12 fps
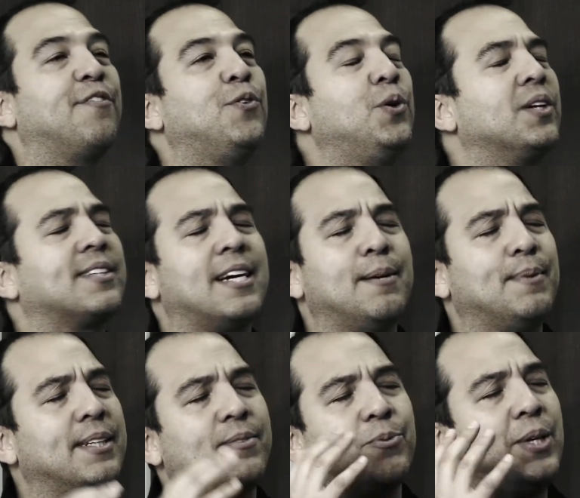food all the time,
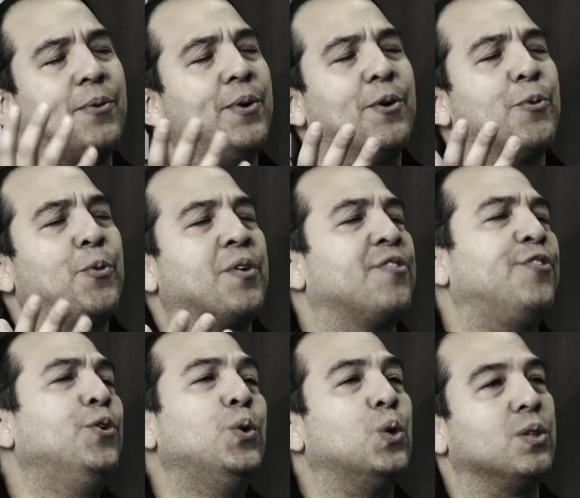it, we, we're, we're
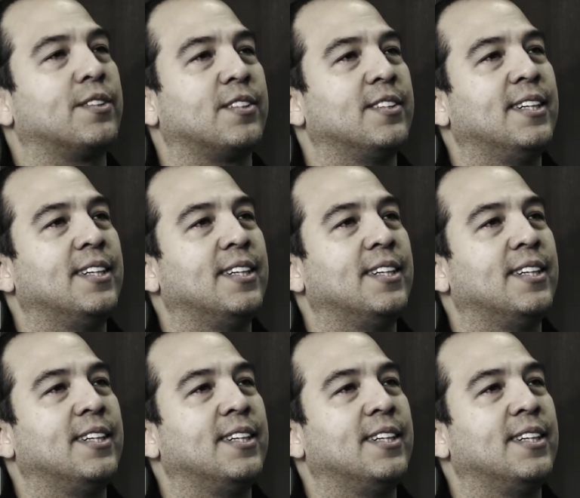fooled.